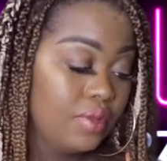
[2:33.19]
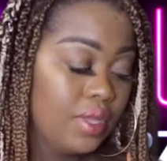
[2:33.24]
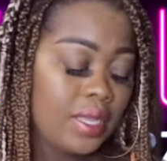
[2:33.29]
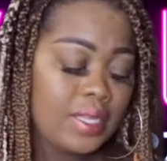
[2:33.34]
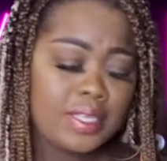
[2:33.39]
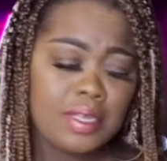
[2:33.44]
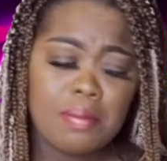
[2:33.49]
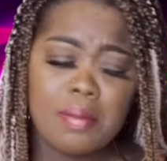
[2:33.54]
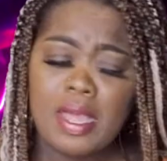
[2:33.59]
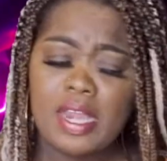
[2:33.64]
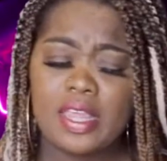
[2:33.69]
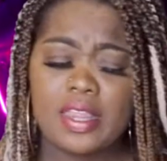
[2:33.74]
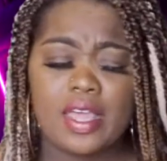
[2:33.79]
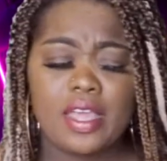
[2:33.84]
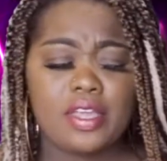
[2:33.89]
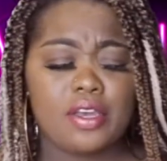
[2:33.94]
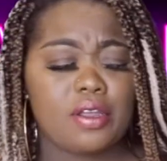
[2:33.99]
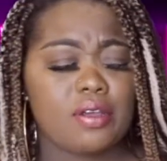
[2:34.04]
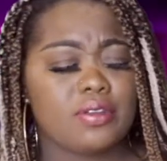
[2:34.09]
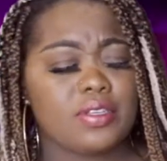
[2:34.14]
somebody
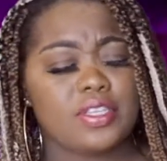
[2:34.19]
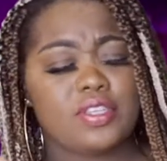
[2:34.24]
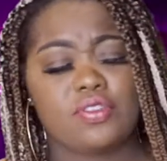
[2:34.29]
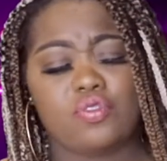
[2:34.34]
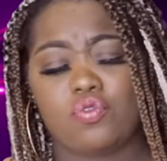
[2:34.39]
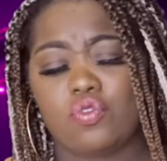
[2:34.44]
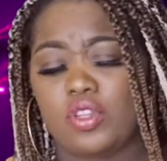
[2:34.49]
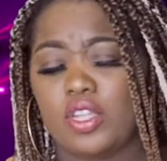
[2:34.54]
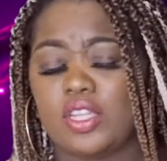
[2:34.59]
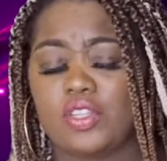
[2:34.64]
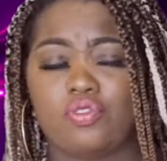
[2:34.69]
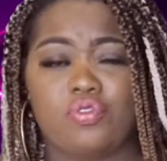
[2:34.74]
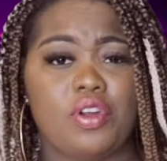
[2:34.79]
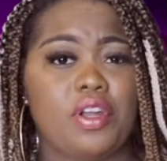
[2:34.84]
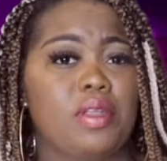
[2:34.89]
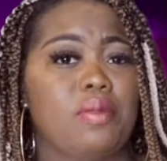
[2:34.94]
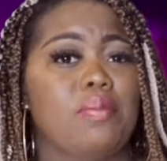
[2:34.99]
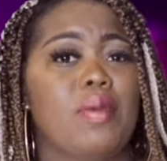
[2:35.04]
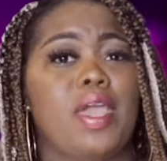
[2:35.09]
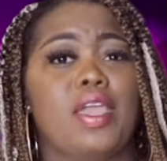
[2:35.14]
that he knows that's
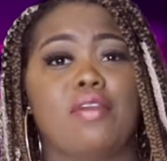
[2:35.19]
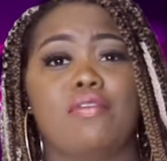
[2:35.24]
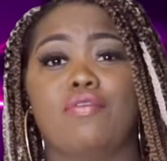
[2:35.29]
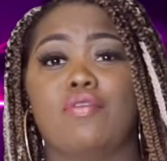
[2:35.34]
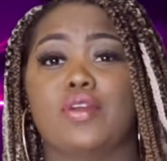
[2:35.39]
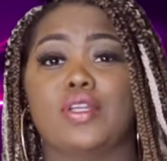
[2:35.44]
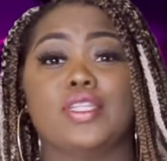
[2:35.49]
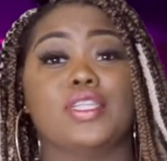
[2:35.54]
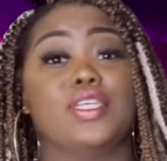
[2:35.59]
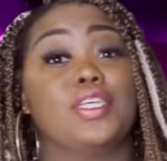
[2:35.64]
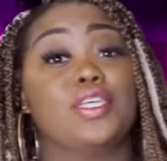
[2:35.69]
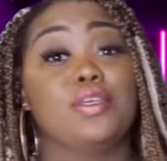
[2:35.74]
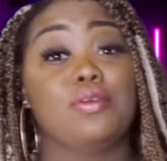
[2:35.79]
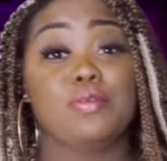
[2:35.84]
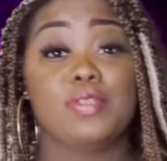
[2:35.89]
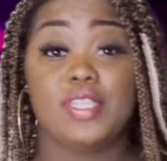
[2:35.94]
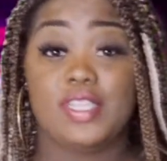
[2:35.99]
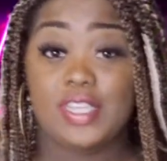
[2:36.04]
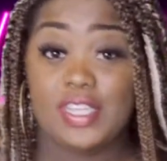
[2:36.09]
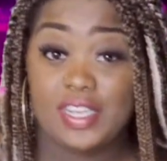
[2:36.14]
running back and forth to
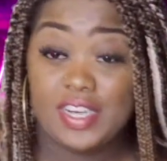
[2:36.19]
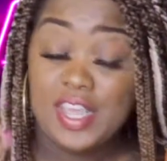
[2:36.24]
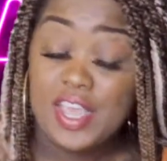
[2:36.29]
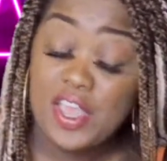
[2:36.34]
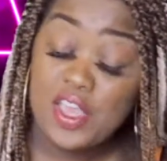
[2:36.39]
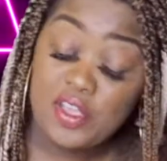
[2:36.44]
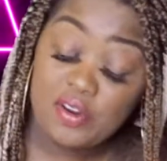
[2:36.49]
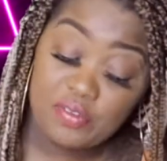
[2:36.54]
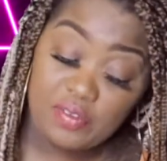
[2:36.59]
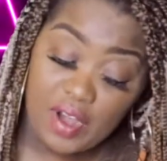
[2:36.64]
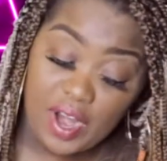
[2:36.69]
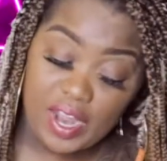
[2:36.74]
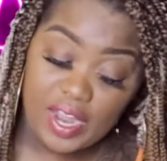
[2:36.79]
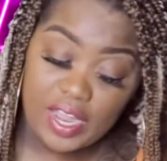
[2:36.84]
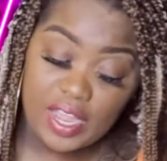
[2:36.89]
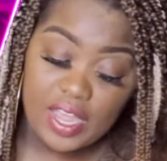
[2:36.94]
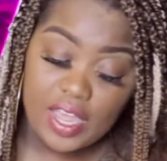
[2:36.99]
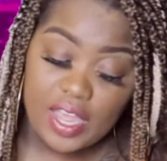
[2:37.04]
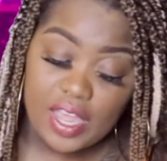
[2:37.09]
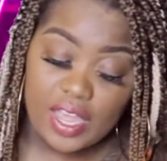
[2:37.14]
Houston,
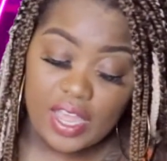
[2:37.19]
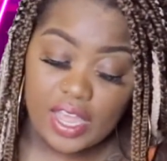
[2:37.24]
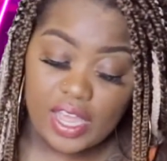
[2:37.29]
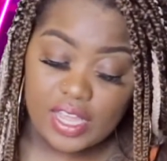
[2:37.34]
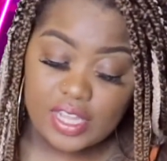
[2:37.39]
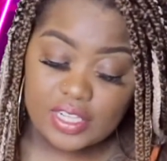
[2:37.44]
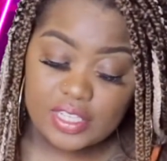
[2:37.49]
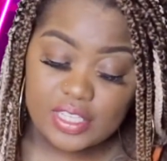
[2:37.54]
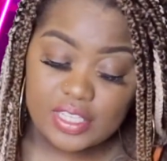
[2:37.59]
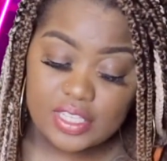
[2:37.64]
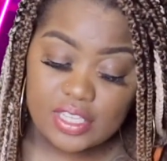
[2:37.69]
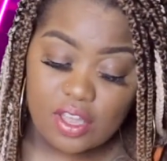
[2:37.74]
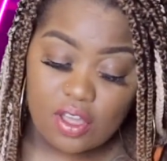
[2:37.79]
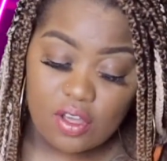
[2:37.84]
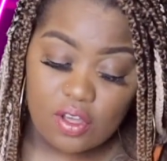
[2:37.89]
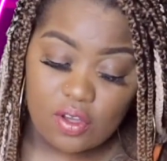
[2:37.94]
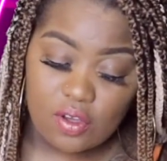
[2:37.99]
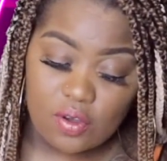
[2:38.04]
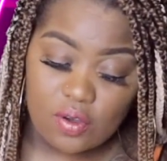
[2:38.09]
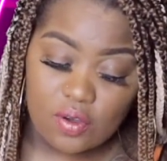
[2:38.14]
right? And
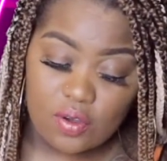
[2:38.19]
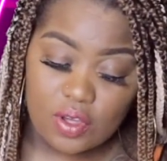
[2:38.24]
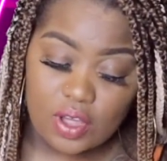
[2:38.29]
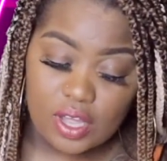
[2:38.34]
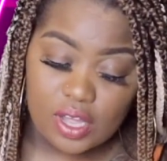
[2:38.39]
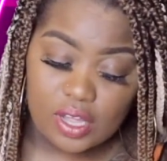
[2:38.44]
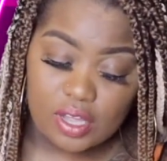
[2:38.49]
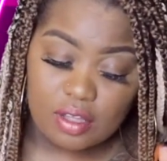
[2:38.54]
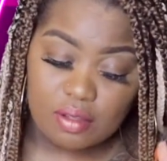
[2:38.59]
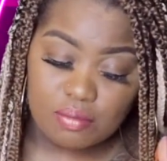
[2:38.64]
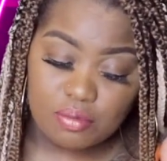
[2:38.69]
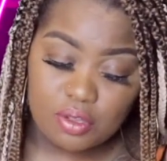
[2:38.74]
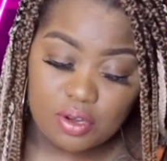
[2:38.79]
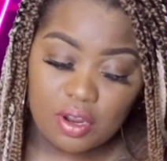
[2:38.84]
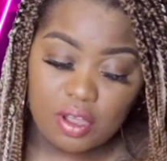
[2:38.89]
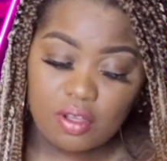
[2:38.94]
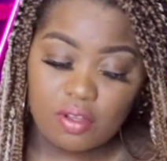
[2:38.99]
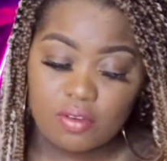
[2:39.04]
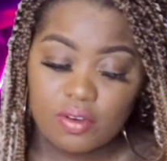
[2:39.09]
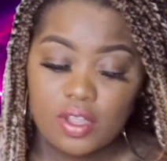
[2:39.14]
so, you
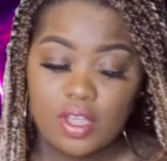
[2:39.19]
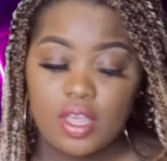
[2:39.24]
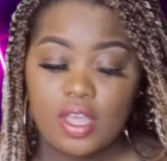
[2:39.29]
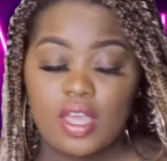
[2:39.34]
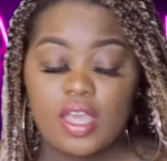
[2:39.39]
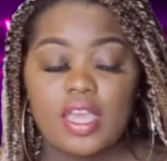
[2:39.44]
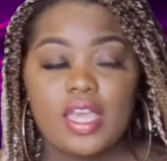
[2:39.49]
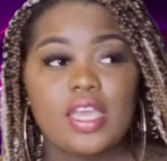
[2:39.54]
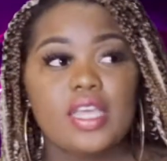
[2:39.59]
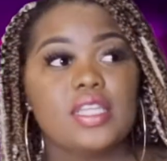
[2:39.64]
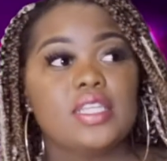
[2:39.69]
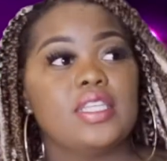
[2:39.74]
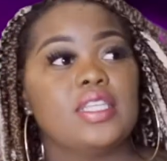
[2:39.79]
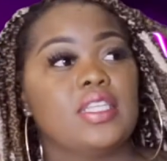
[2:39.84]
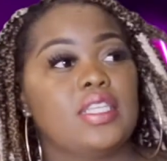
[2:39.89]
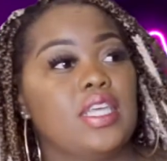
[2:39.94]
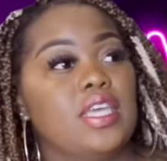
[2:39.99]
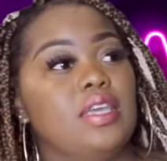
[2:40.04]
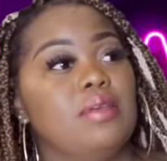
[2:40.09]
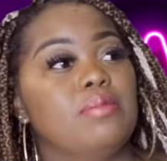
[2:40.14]
know, it
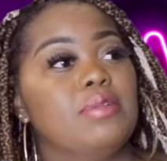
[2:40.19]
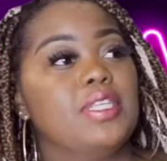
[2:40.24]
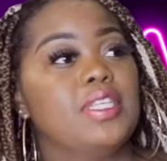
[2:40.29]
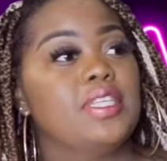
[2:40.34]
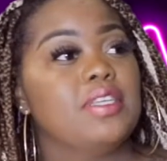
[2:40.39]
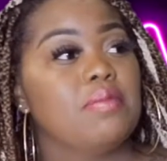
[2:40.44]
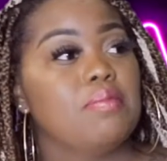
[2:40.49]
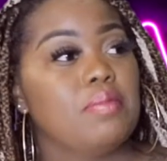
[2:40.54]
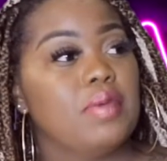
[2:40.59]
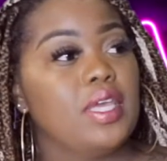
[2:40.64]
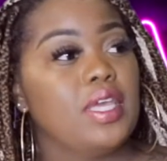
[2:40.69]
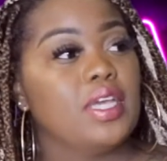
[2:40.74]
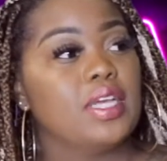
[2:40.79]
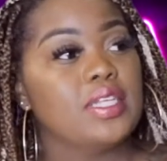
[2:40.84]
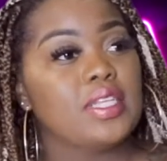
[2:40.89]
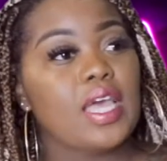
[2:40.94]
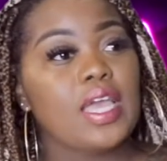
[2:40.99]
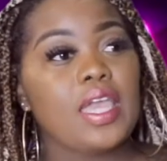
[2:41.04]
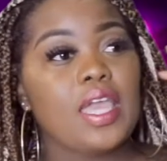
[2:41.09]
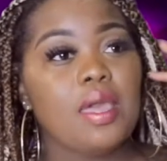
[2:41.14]
seems to me,
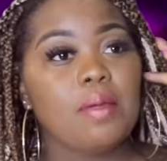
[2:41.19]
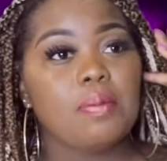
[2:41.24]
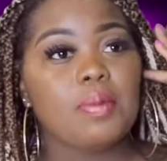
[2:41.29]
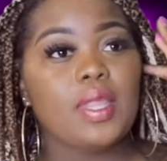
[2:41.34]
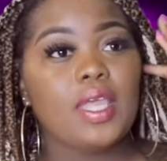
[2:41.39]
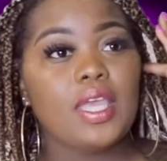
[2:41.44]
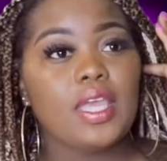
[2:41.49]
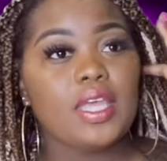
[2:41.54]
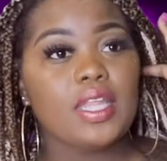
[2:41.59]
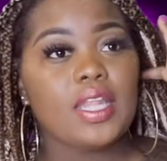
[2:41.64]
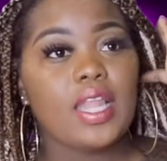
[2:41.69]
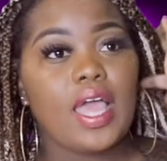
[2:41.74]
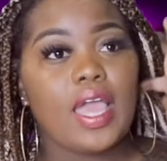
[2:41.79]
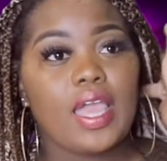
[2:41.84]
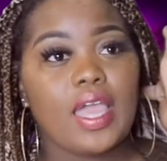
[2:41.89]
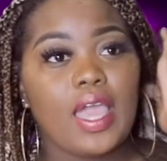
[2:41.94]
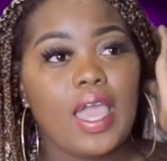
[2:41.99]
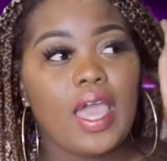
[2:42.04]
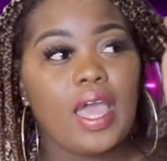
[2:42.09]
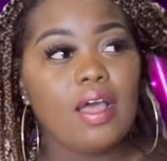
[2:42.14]
because I kept thinking,
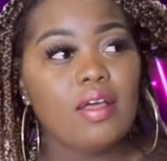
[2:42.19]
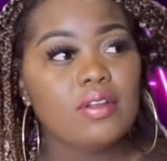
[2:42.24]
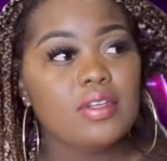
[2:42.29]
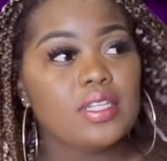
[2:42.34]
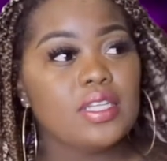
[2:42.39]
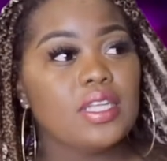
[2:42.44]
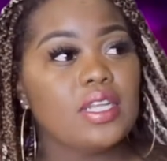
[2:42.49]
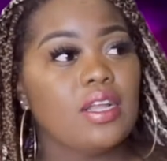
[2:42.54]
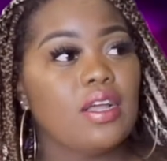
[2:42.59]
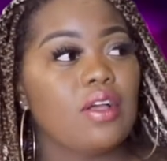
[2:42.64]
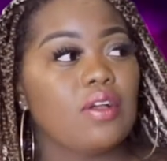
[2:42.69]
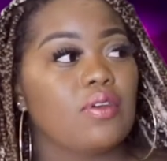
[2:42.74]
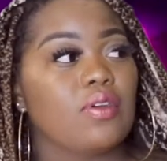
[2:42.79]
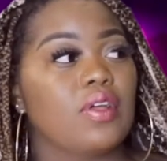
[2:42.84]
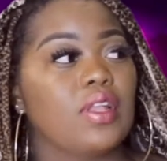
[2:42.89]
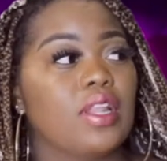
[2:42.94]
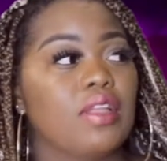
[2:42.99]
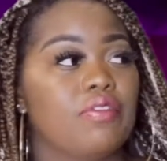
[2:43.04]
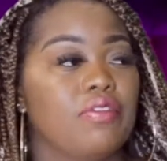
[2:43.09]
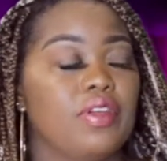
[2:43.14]
like, how did Uncle
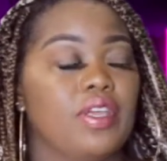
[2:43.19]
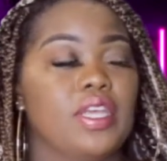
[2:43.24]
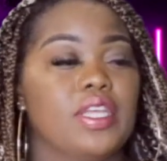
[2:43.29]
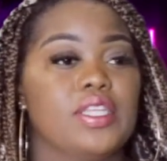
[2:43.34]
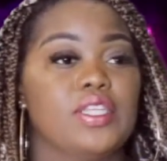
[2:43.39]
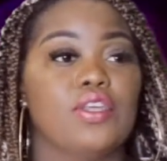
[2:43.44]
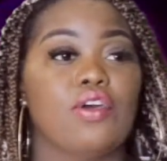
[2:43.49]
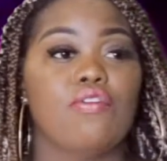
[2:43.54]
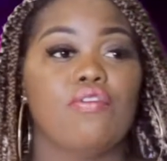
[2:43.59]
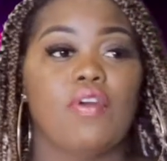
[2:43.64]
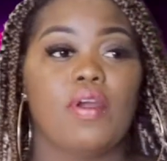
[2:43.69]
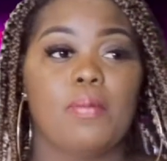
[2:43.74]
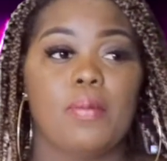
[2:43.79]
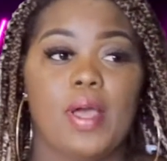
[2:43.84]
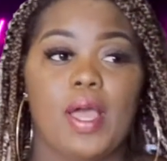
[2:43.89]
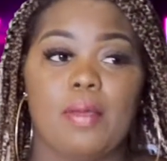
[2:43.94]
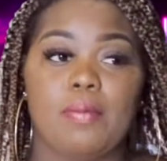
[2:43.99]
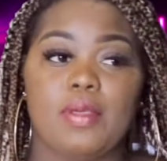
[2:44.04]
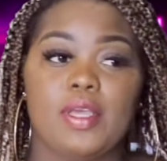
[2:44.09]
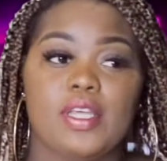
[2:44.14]
Clifford get so far
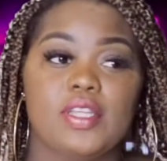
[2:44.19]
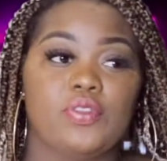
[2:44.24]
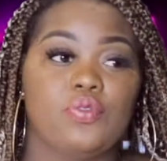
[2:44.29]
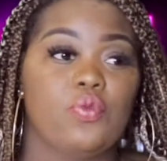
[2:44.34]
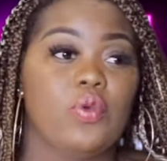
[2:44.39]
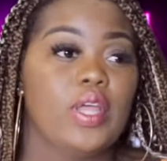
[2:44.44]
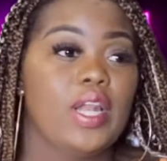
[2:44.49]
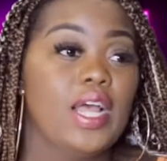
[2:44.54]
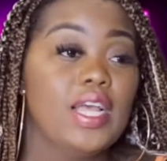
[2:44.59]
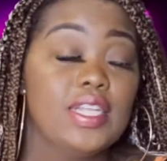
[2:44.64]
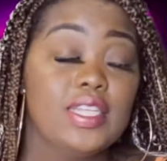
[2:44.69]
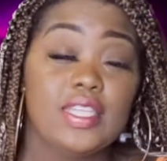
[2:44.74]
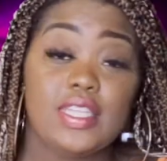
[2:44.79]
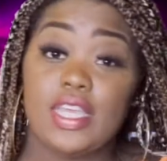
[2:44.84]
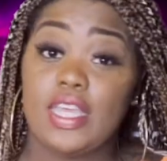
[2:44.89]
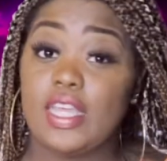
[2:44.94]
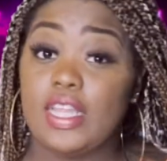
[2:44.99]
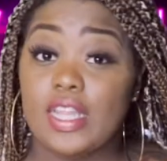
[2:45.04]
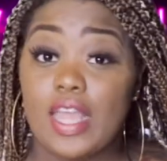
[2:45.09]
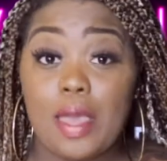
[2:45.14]
behind? Because when I
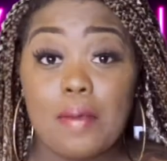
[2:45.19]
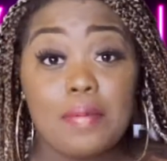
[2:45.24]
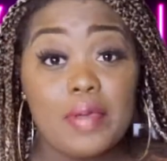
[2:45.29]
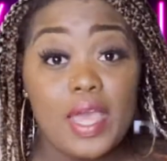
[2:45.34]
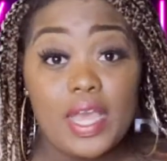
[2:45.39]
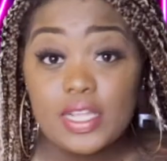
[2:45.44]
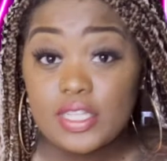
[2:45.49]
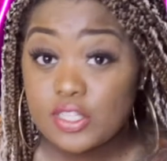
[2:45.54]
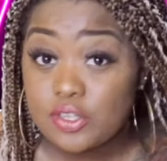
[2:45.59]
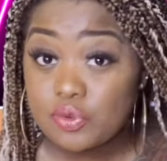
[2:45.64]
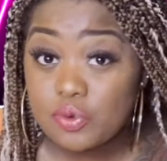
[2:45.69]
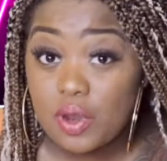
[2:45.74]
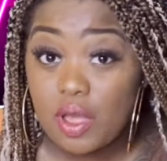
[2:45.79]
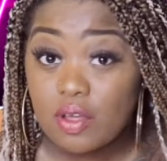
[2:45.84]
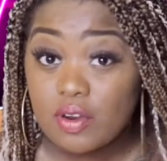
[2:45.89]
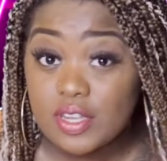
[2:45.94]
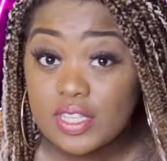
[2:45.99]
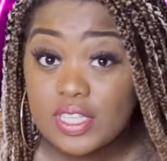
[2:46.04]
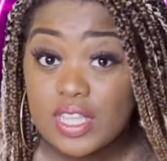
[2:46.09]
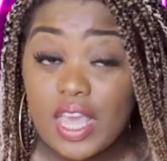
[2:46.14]
seen that past due
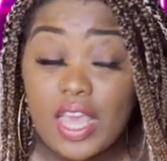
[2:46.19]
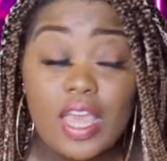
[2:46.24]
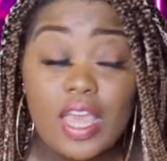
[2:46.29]
notice,